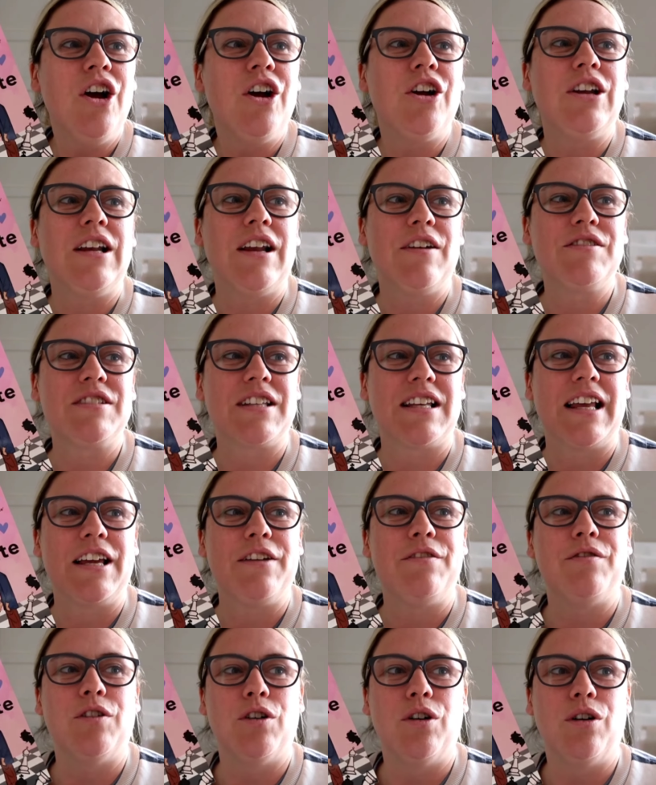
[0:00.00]
who lives the
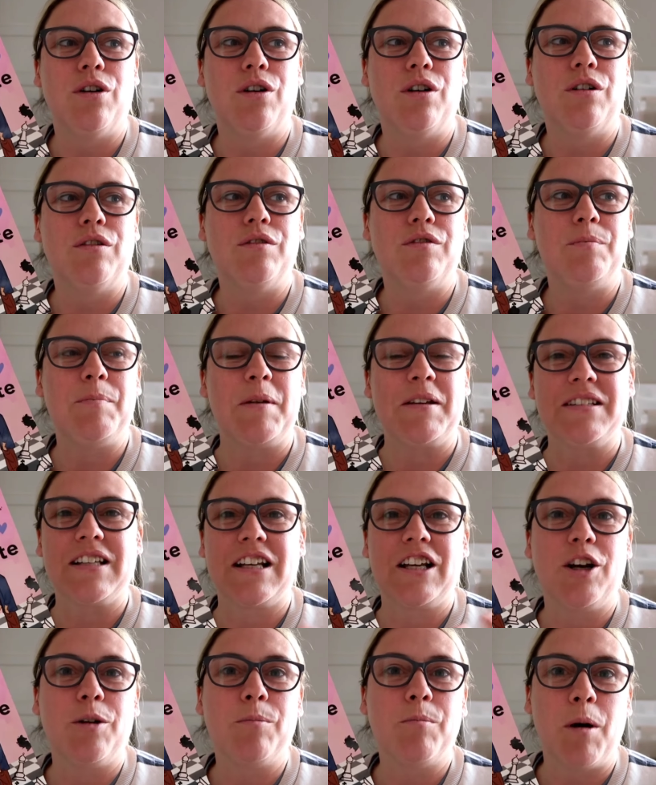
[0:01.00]
life of
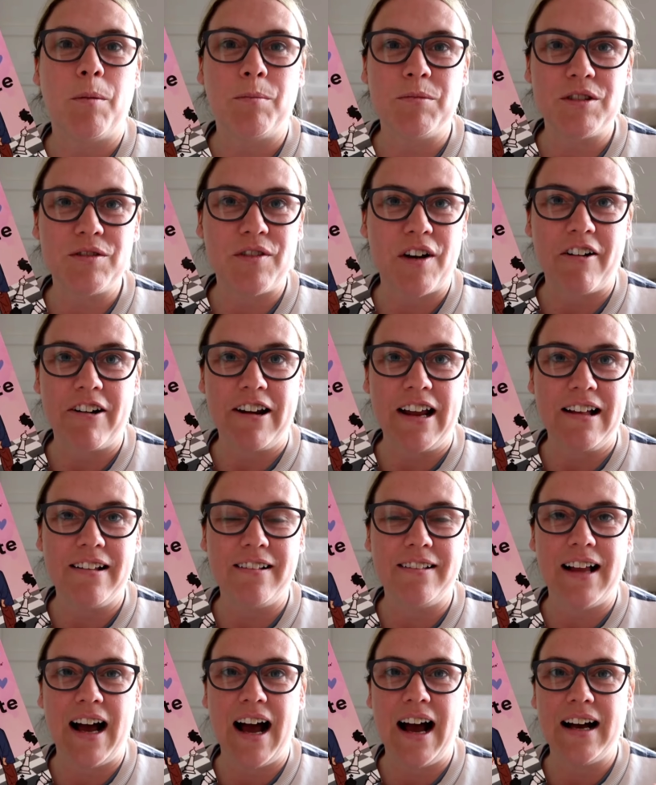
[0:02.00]
basically her mum's very
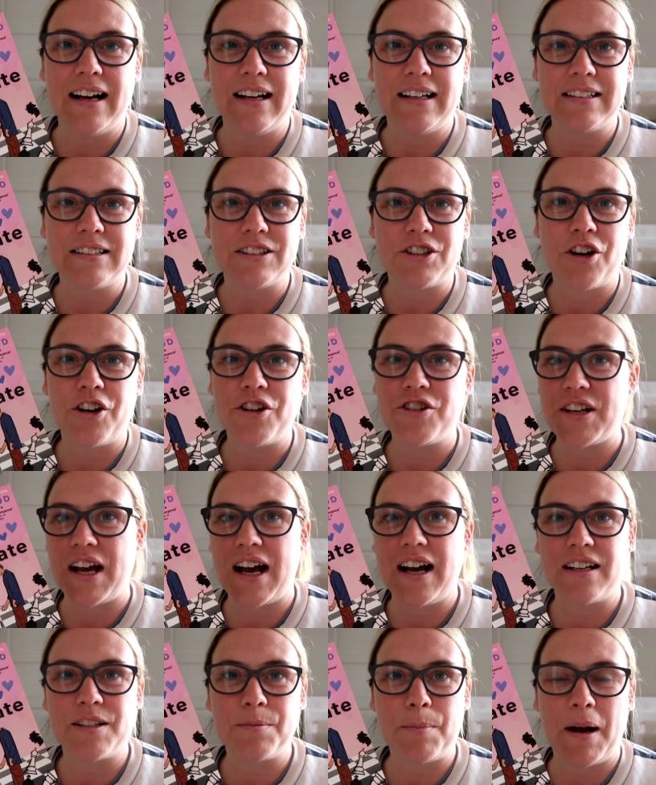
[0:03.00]
ill and her
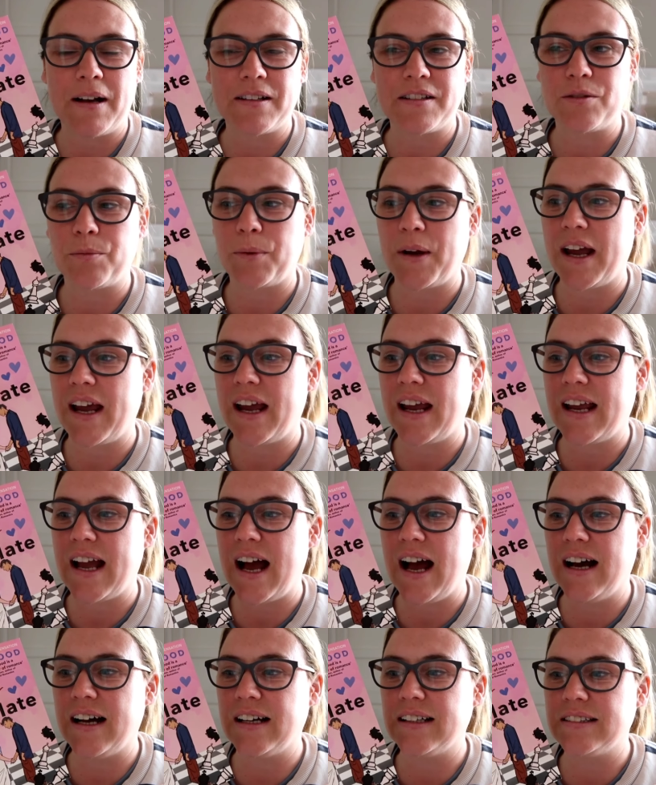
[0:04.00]
dad passed away
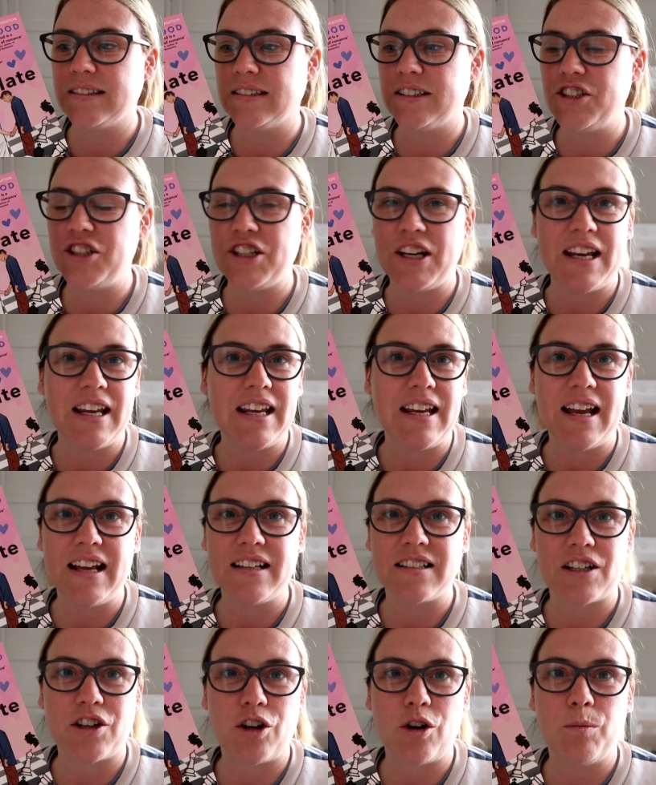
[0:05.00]
and she
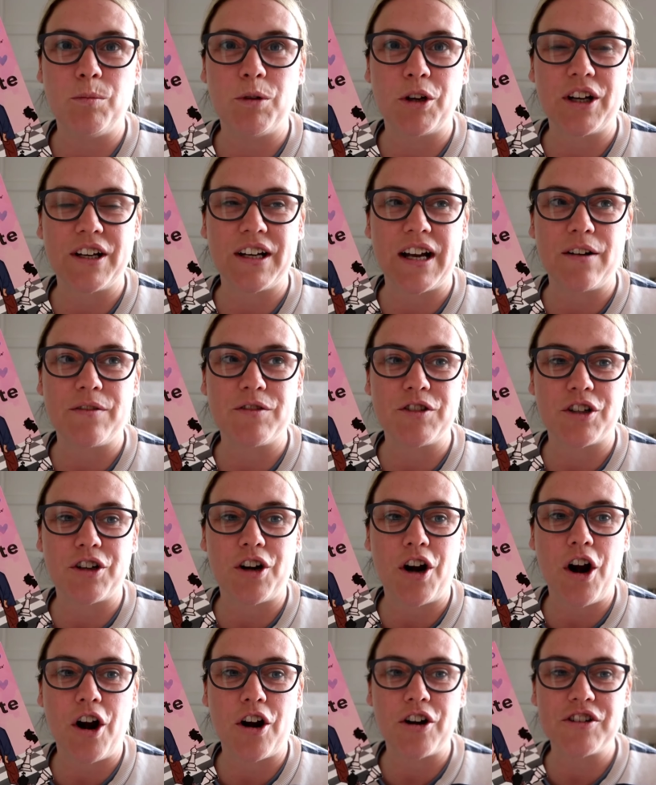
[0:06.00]
is at home looking after
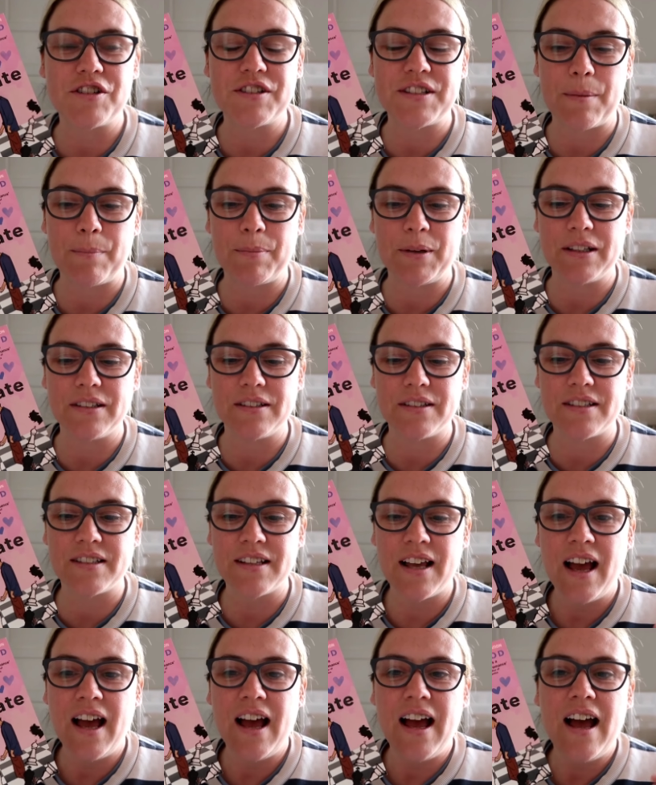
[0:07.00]
her siblings
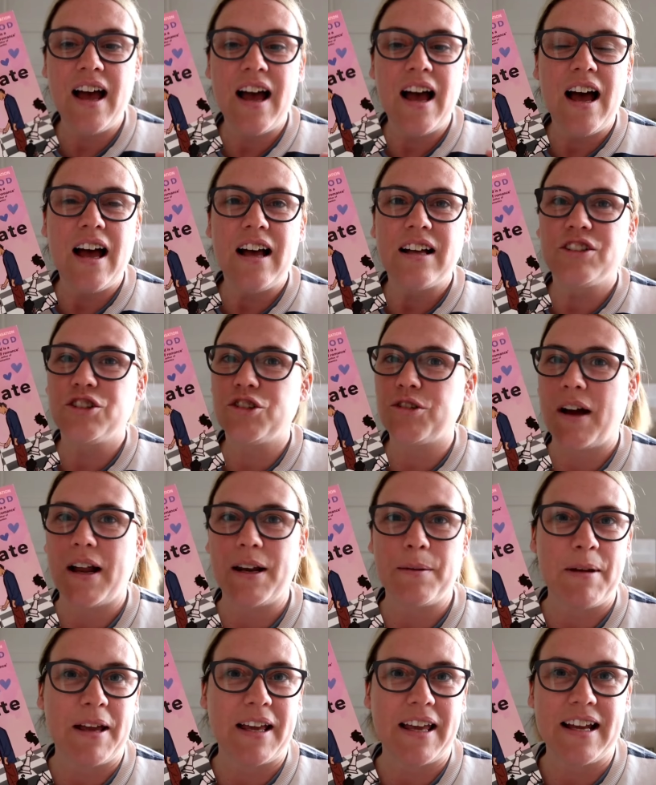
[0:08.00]

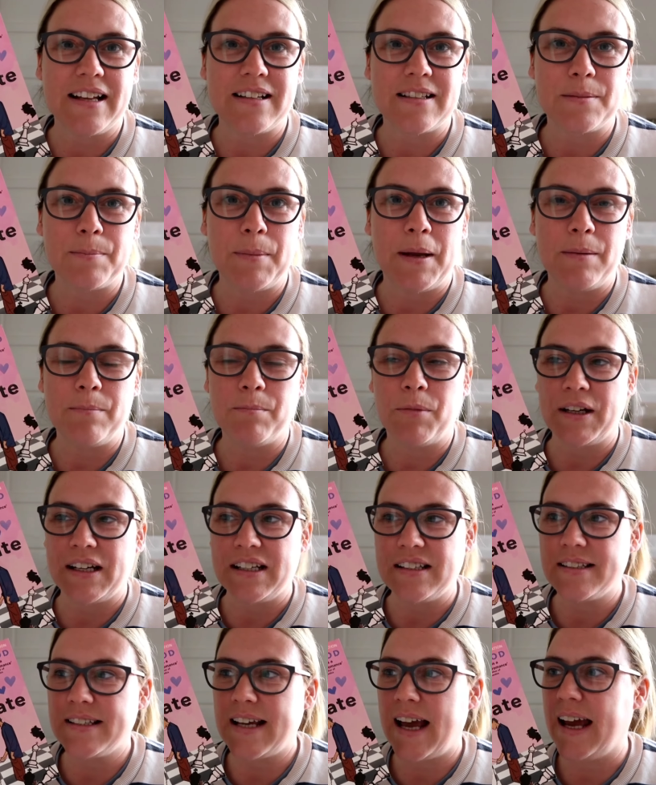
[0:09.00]
trying to make ends meet
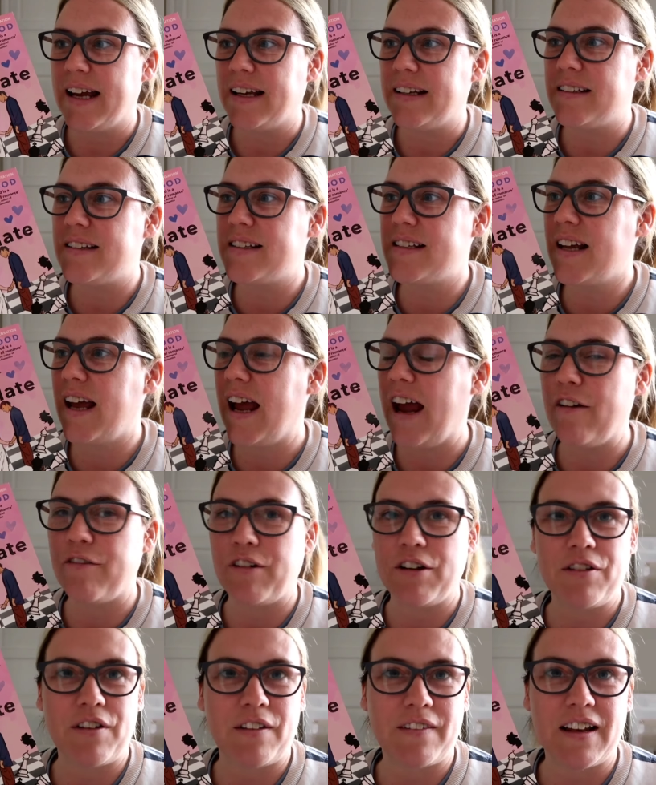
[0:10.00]
money's tight
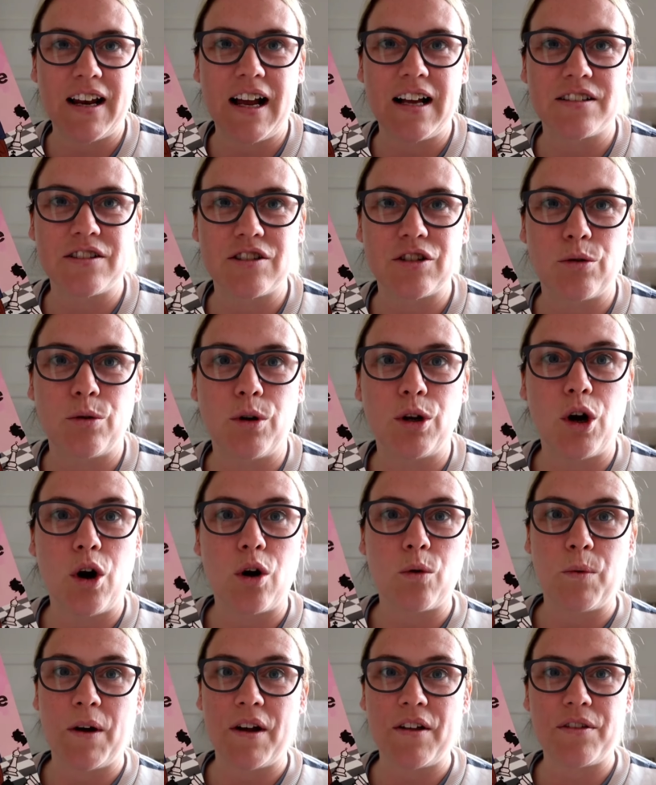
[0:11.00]
everything that has to go
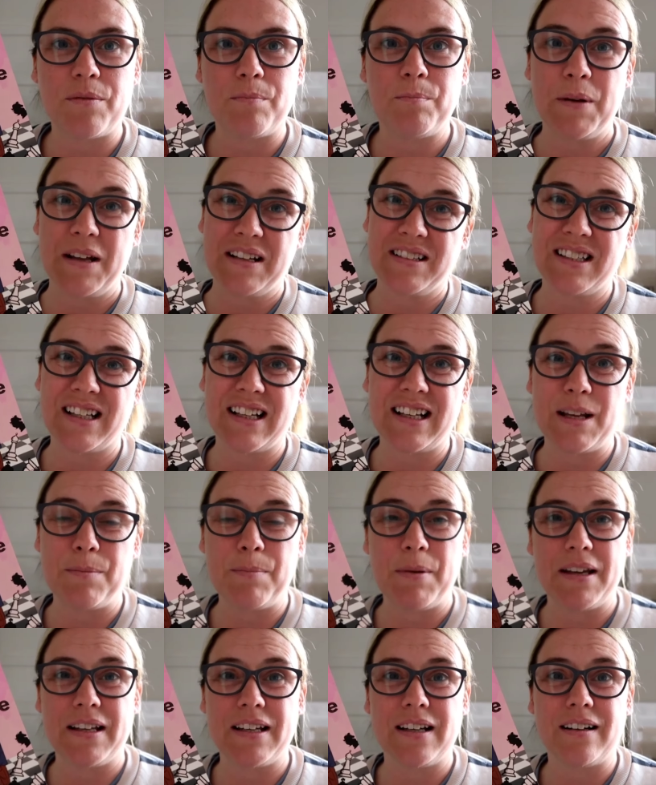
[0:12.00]
along with basically
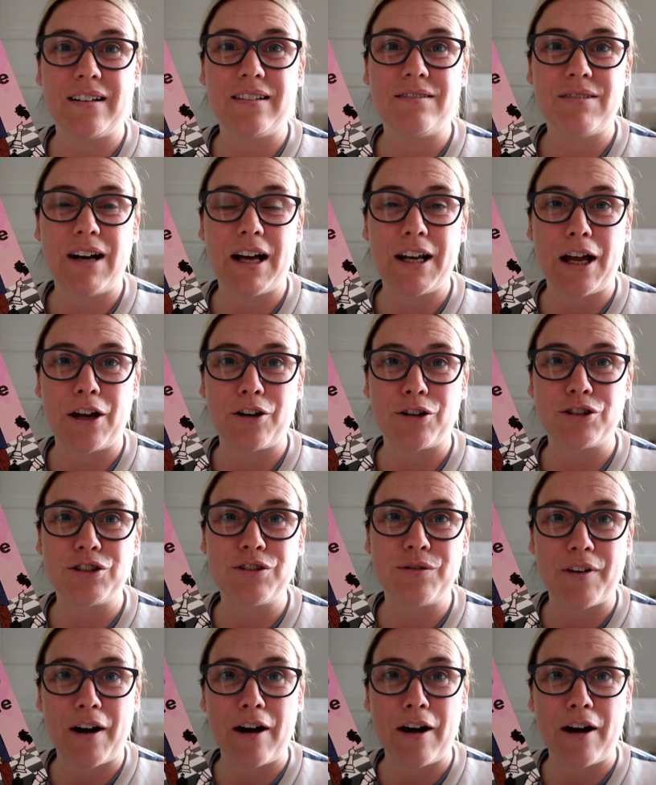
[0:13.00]
being a an adult